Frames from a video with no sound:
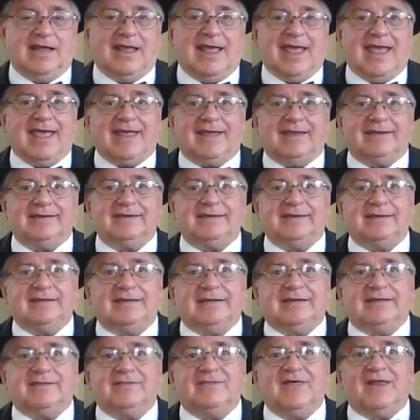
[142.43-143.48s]

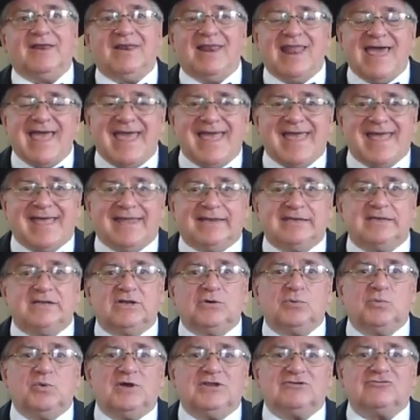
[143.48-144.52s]
And the
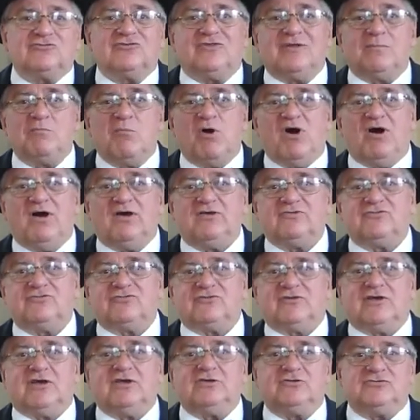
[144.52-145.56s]
land which the
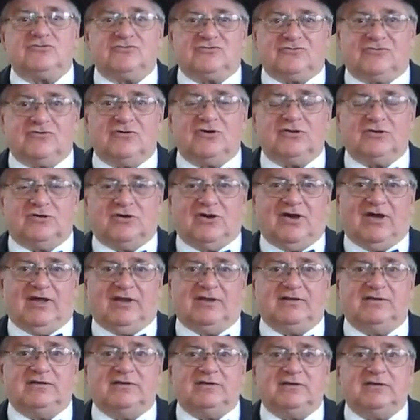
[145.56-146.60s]
mosque stood
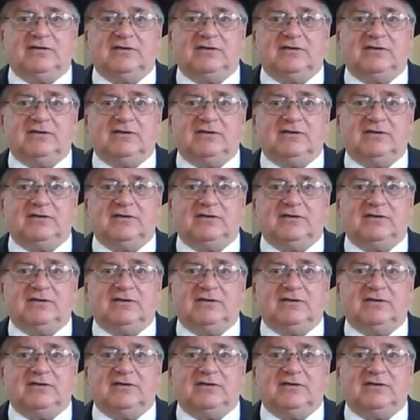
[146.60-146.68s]
on